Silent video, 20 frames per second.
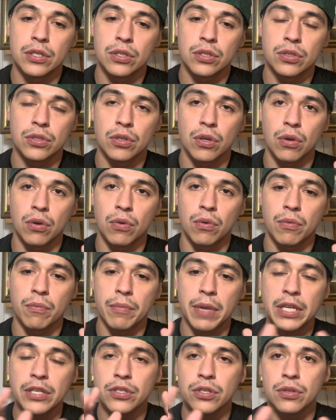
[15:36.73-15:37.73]
So
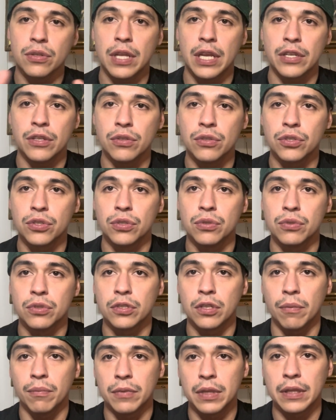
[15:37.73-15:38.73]
make sure that you choose
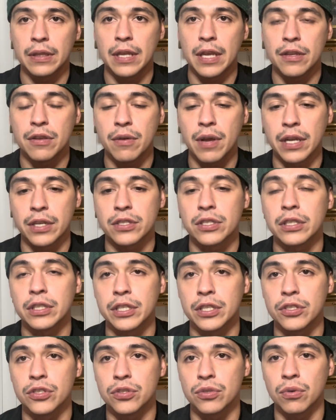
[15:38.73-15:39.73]
something that you actually
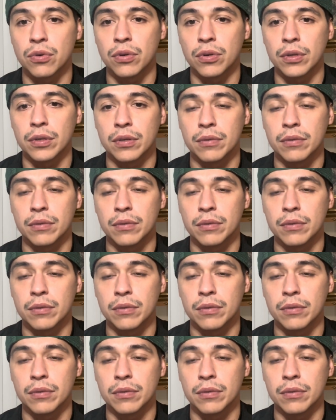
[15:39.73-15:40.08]
enjoy,